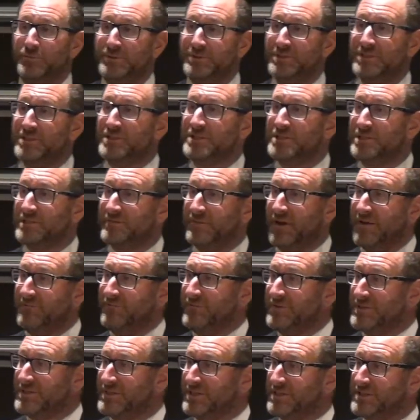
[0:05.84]
positions of
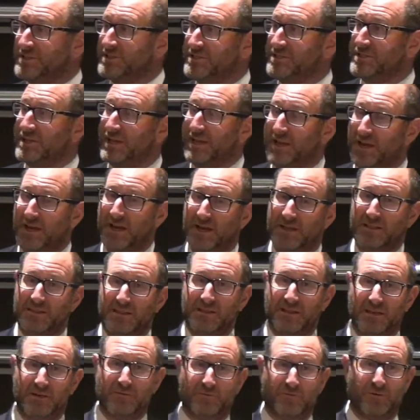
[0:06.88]
emphasis in
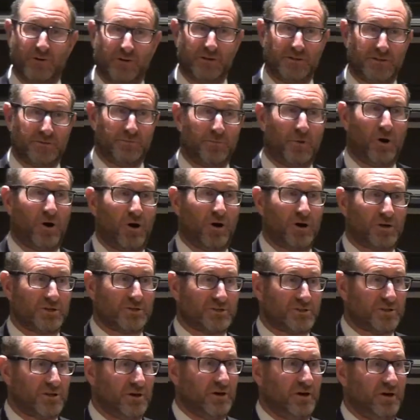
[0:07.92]
the different
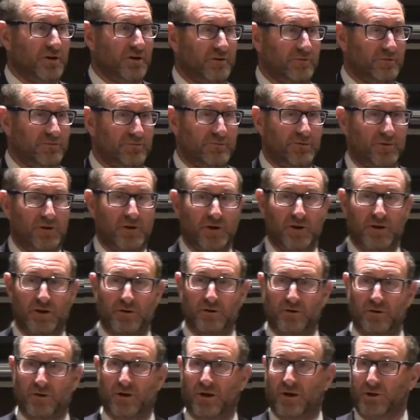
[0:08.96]
parts of
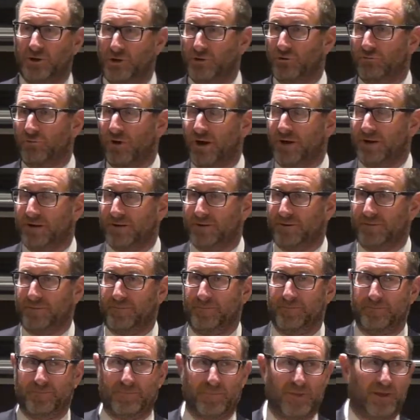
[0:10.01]
your writing.
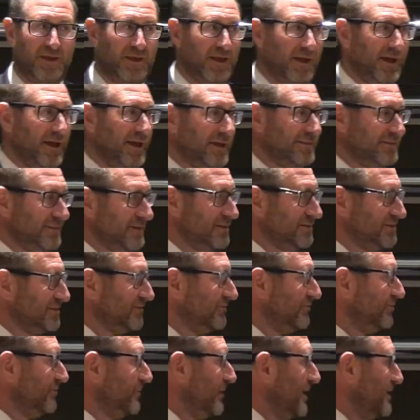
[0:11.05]
And this
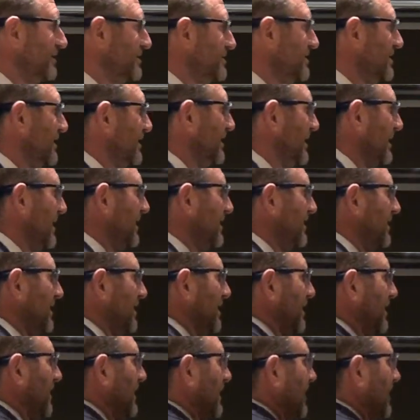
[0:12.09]
information I get